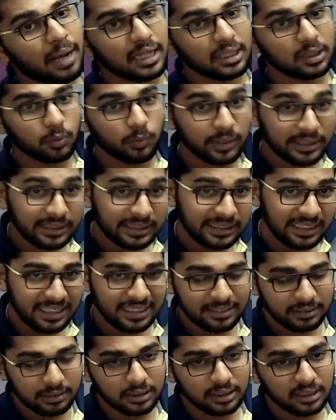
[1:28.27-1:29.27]
pathway
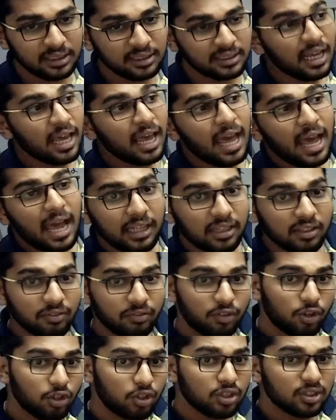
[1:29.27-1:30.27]
ceases and the
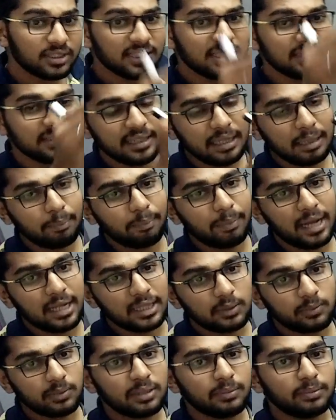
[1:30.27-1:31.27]
photosynthetic
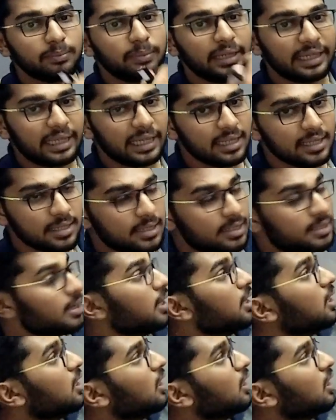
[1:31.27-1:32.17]
pathway begins.